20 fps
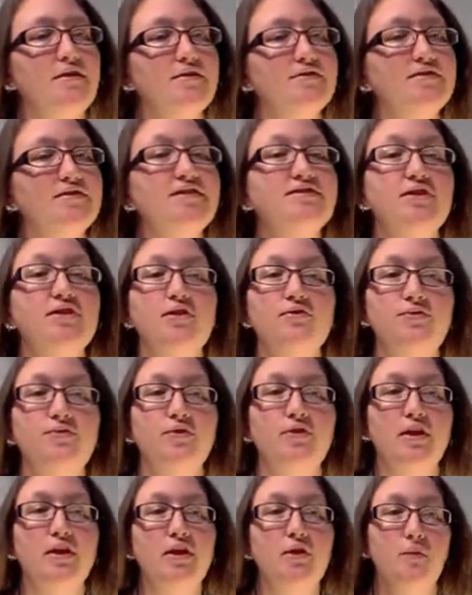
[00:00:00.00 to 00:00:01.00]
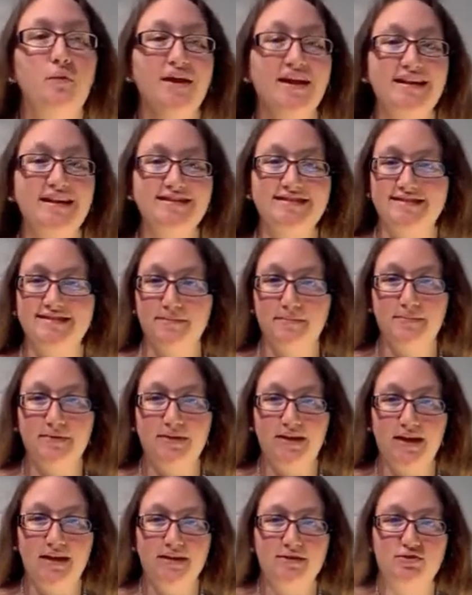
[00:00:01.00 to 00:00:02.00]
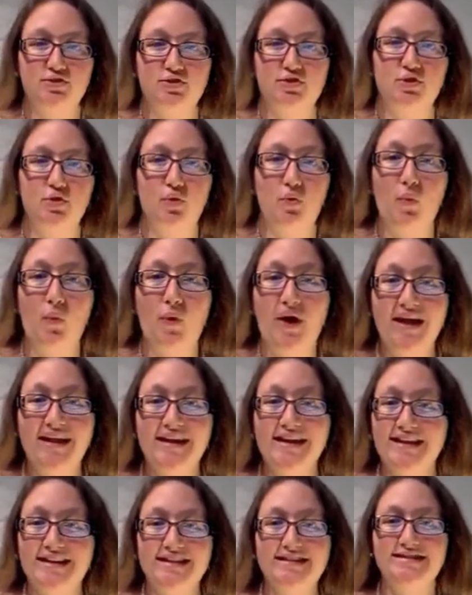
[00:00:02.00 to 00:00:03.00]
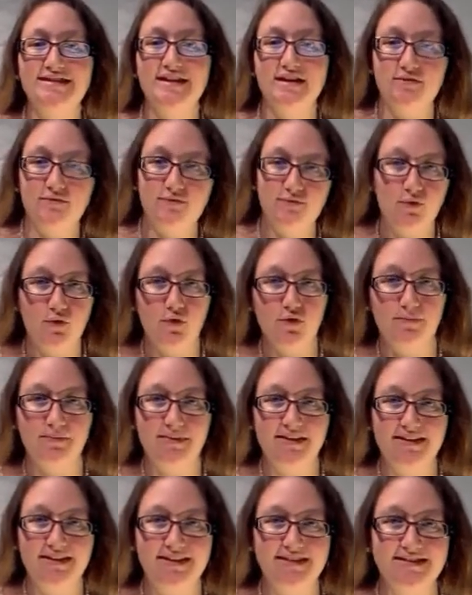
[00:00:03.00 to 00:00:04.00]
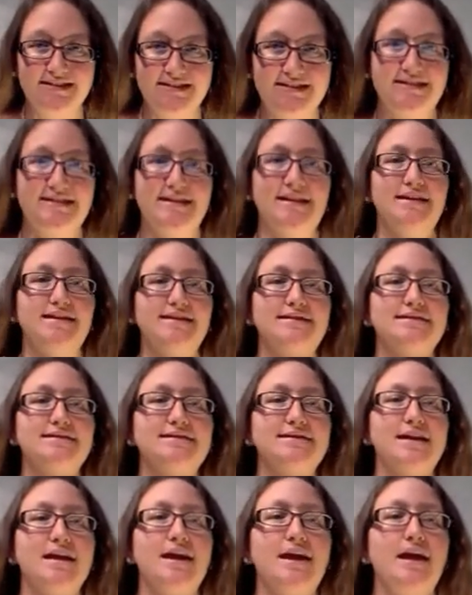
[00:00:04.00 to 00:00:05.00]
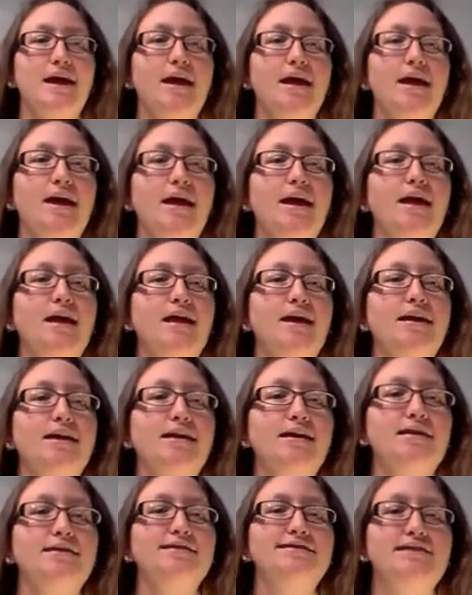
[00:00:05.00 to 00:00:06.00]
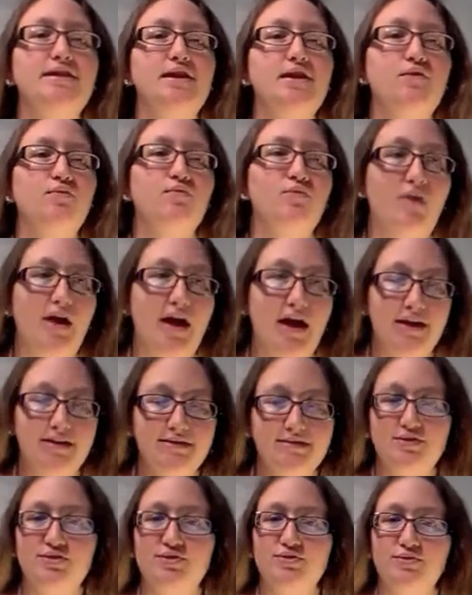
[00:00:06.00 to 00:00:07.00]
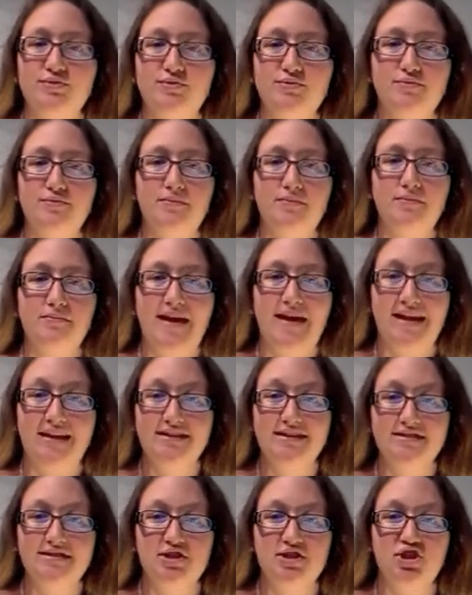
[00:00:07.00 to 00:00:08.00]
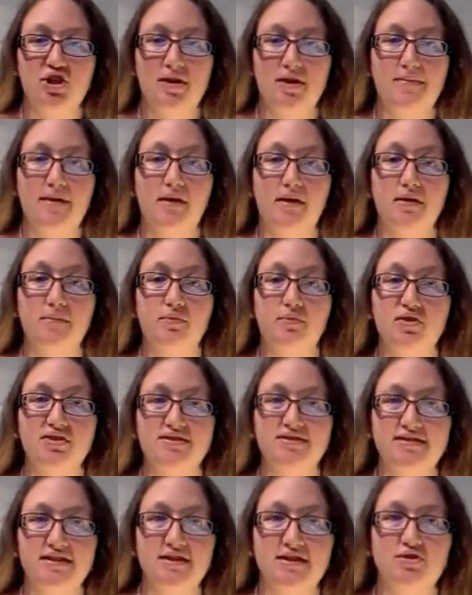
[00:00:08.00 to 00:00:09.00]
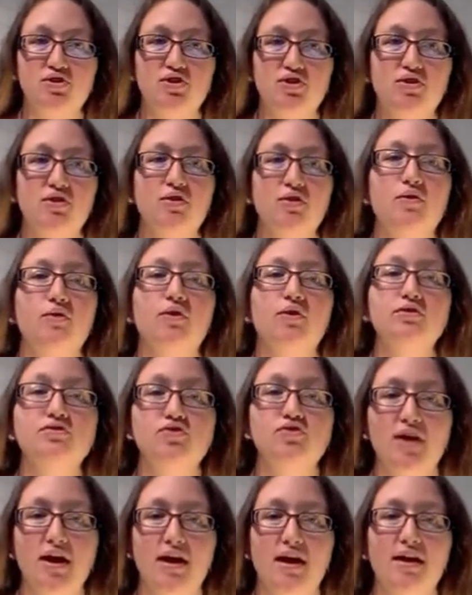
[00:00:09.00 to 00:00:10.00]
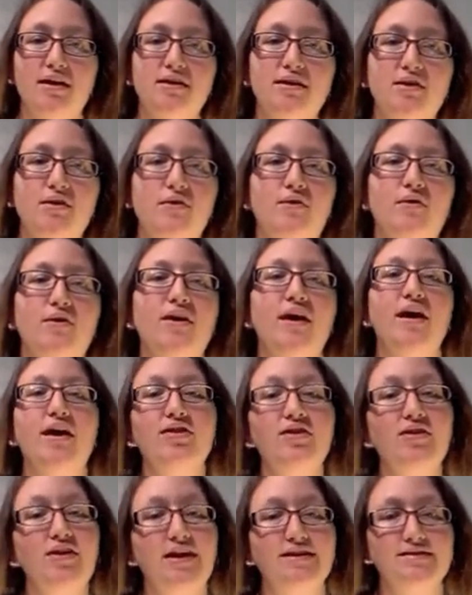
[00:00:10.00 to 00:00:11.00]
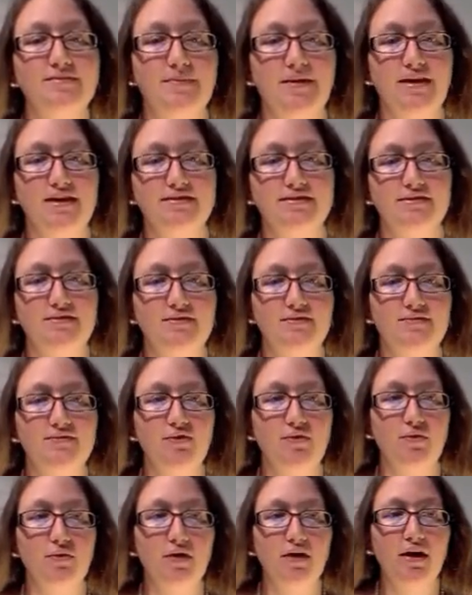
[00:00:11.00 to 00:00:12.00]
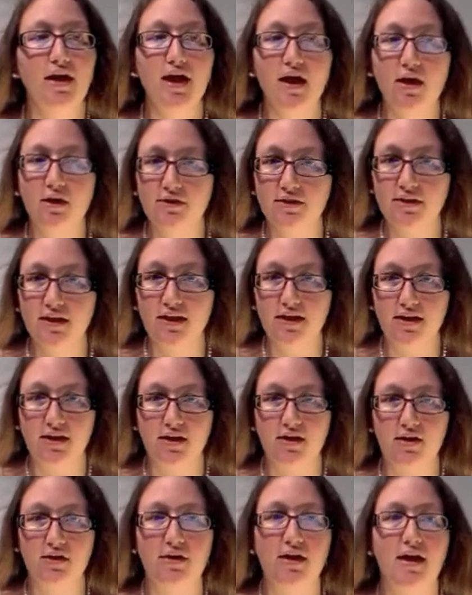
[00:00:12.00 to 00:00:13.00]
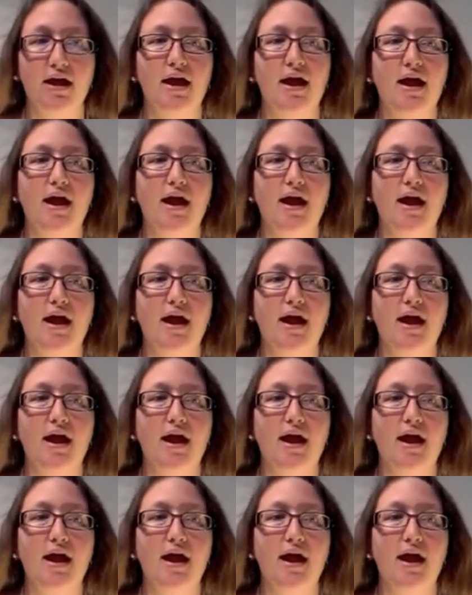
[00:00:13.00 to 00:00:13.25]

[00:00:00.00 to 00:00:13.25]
So let's go for the quick and simple answer. What is informed consent? It is the right to make a decision about a procedure or drug or other aspect of your health care